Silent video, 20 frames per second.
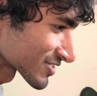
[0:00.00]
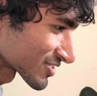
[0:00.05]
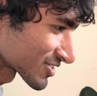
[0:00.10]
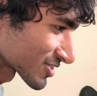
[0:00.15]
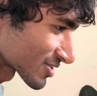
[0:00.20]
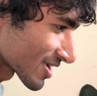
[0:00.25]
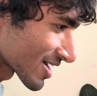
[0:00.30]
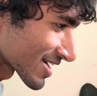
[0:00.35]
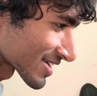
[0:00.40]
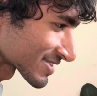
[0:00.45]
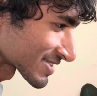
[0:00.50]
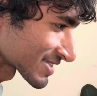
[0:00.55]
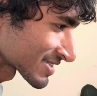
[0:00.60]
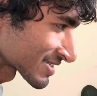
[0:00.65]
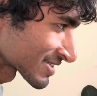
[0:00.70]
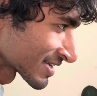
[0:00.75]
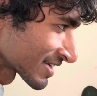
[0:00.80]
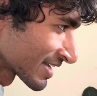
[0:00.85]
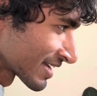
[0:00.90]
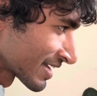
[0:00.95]

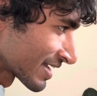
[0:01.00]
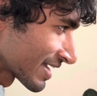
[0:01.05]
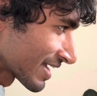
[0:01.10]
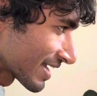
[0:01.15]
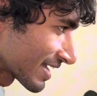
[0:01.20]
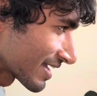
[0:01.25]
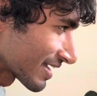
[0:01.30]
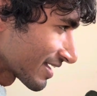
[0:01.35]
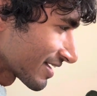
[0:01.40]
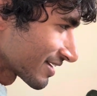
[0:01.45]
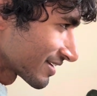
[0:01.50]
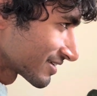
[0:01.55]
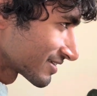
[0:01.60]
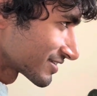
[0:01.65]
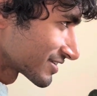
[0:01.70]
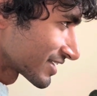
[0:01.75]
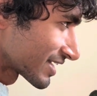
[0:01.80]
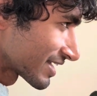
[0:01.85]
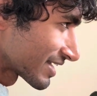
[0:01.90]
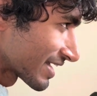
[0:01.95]
stress
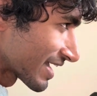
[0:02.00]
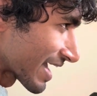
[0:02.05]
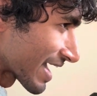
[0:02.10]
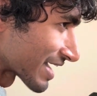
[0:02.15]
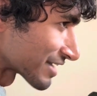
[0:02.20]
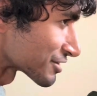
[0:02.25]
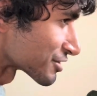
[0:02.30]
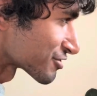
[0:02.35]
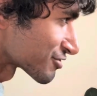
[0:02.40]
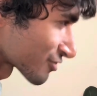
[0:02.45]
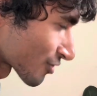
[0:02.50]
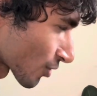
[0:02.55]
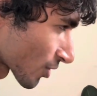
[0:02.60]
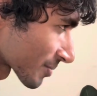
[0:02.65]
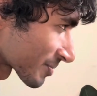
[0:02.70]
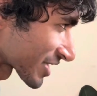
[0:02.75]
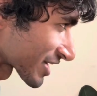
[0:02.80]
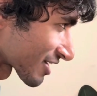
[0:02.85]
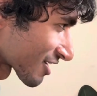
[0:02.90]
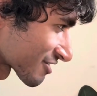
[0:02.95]
and
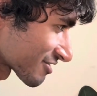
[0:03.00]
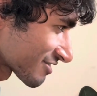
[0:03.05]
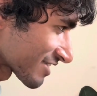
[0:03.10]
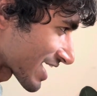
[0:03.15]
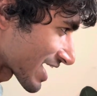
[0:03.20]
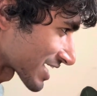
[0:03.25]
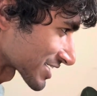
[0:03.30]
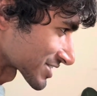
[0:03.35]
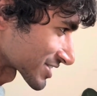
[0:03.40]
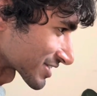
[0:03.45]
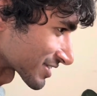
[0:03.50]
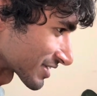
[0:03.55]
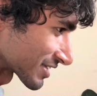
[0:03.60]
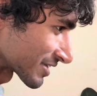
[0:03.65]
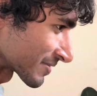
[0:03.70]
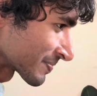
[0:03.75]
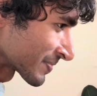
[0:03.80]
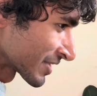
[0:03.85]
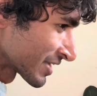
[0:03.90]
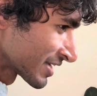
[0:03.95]
deforming our fascia
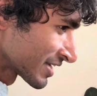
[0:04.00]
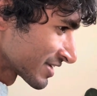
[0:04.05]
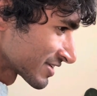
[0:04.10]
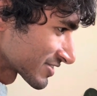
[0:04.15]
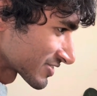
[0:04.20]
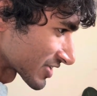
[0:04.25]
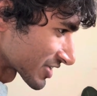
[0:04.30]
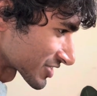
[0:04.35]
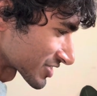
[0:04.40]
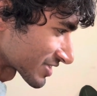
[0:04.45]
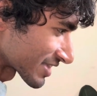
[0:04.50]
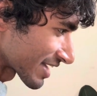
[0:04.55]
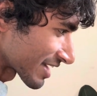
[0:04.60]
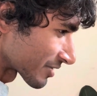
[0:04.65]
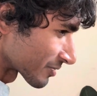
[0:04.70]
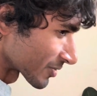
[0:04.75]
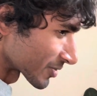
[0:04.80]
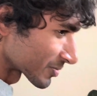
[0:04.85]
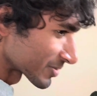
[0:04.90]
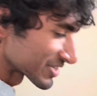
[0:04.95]
such
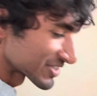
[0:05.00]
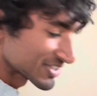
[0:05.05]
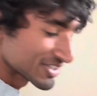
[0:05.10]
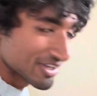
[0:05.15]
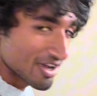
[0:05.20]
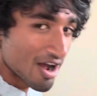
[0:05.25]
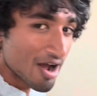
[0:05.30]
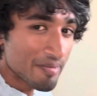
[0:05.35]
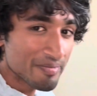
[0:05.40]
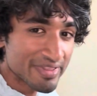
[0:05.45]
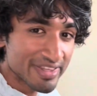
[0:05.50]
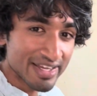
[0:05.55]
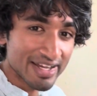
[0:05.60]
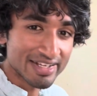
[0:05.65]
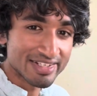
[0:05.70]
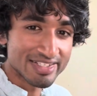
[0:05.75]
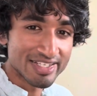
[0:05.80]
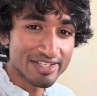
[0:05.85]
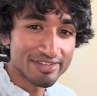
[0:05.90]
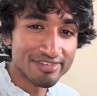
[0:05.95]
that when we stop the
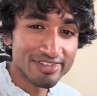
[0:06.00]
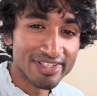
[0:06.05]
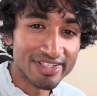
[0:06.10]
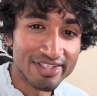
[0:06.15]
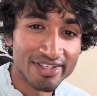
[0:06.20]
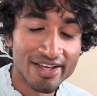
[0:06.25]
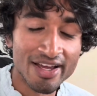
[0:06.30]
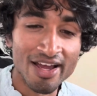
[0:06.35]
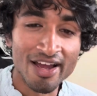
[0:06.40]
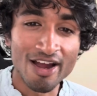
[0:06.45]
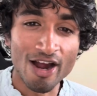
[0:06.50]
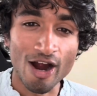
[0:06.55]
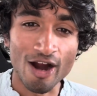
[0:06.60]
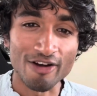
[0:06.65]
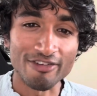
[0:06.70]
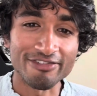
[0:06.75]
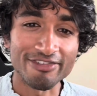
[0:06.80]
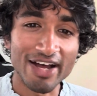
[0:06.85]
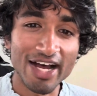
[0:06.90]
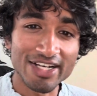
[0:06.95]
activity, our
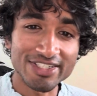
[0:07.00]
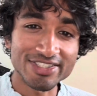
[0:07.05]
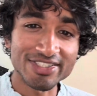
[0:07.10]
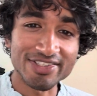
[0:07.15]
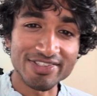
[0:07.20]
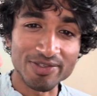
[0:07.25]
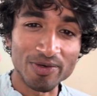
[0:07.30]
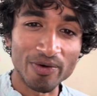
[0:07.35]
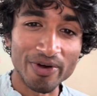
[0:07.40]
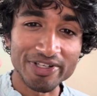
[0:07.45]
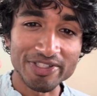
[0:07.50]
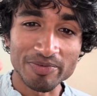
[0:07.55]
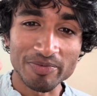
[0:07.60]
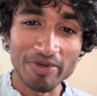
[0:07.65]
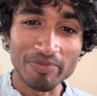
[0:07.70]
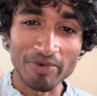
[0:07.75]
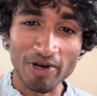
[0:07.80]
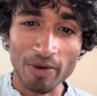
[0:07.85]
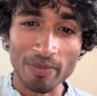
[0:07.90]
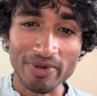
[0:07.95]
fascia is going to be
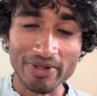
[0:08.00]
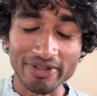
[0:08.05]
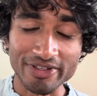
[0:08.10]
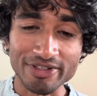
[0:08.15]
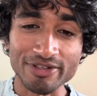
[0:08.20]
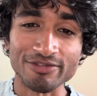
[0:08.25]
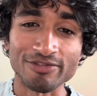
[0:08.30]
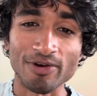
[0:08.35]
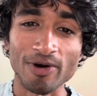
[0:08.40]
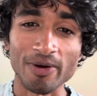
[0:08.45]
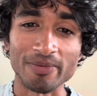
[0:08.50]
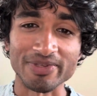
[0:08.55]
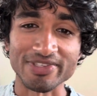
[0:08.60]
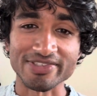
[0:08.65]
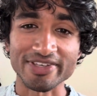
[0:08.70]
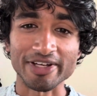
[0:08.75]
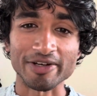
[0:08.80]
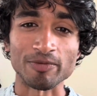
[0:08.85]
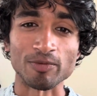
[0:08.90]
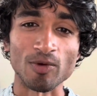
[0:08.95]
permanently deformed. It's
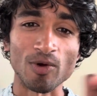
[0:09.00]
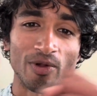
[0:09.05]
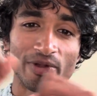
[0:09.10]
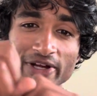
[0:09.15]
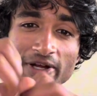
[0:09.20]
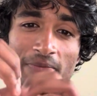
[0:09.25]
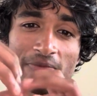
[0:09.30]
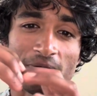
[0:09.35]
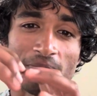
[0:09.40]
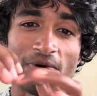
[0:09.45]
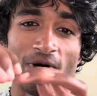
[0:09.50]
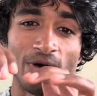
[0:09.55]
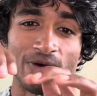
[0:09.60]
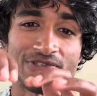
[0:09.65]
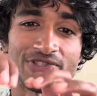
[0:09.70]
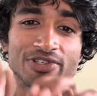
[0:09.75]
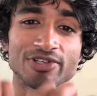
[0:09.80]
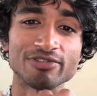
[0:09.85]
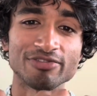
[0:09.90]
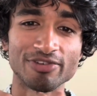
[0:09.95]
like rolling up the
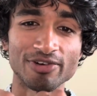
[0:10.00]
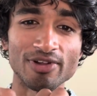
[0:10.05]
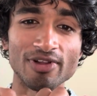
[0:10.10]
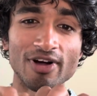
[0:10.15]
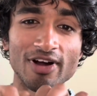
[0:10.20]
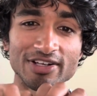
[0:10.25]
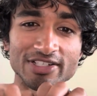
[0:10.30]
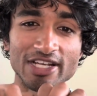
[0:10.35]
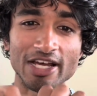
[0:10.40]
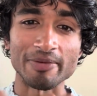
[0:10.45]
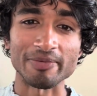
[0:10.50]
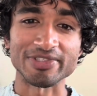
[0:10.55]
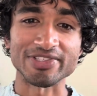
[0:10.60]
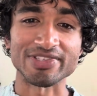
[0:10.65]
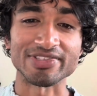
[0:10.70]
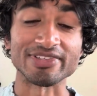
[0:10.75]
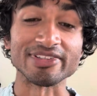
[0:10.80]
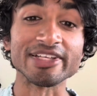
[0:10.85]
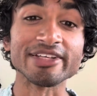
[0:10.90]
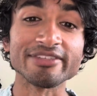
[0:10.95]
poster for a long time and just
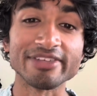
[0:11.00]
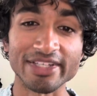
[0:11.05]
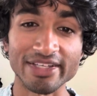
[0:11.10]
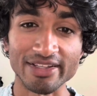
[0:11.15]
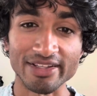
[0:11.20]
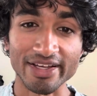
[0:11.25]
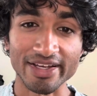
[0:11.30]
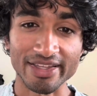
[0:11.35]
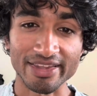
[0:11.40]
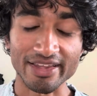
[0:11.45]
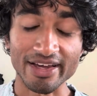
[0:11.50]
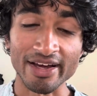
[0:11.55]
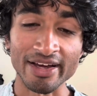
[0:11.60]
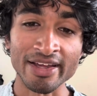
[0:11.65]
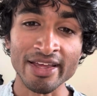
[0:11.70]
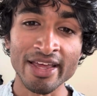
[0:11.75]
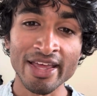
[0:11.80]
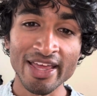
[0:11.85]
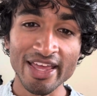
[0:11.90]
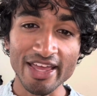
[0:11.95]
leaving it like that.
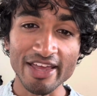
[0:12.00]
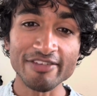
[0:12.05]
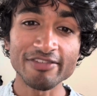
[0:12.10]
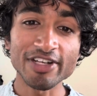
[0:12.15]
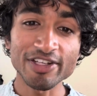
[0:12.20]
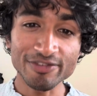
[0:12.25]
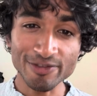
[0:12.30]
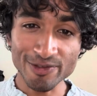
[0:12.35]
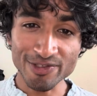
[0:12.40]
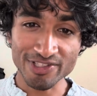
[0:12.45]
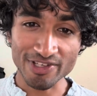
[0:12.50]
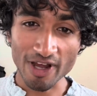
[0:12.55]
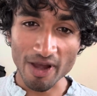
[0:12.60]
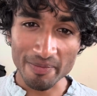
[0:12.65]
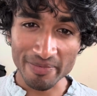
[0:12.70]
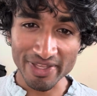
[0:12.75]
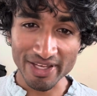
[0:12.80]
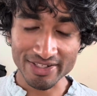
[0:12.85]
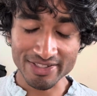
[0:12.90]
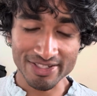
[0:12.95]
Even if you stop
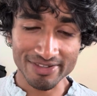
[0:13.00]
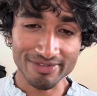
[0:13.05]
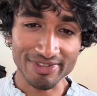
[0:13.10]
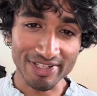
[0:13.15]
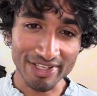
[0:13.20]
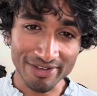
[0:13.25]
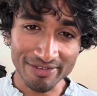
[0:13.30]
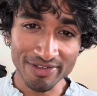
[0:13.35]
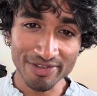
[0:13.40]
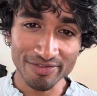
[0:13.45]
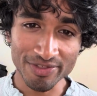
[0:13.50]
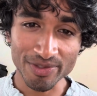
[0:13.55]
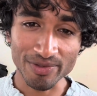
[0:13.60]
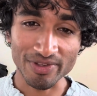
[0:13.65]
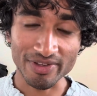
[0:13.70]
the activity, even if